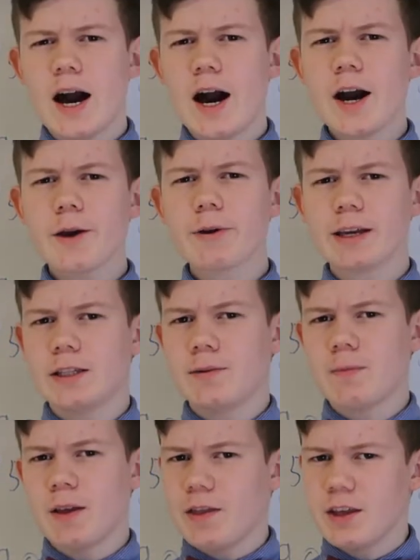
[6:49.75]
I
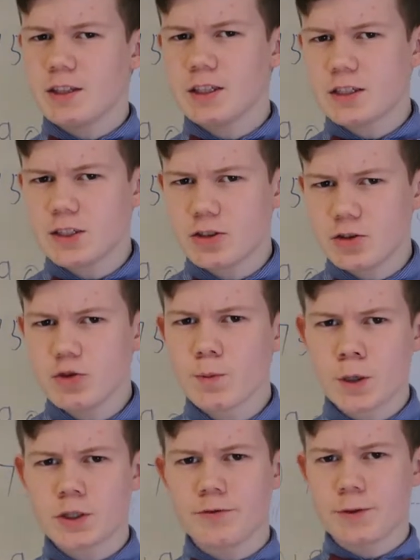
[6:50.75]
reckon that this is too
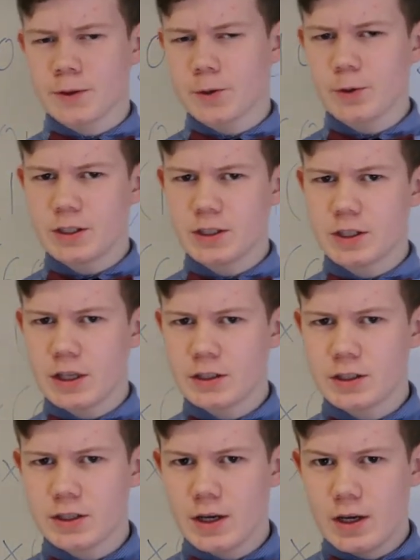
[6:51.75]
much of a
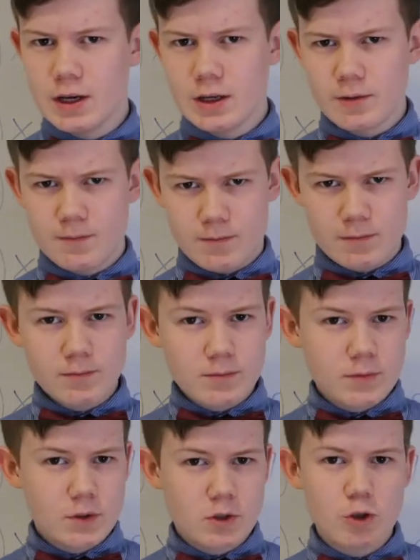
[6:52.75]
coincidence
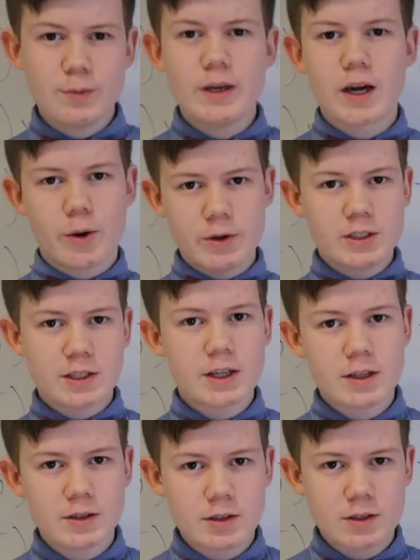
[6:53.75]
to be a
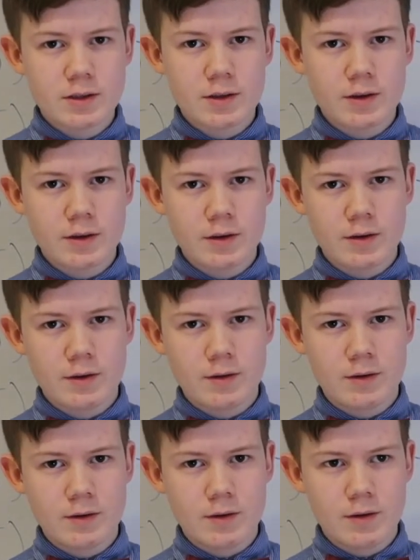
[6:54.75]
coincidence.
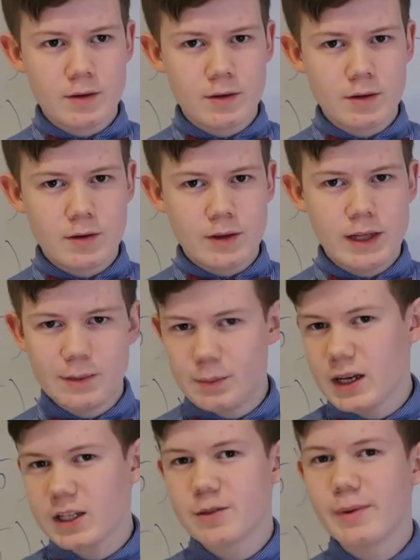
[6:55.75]
Let
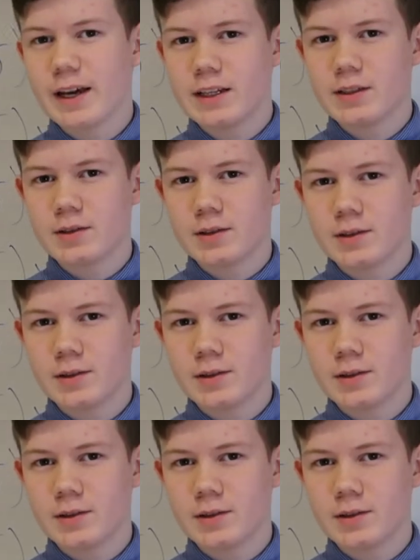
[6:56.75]
me explain.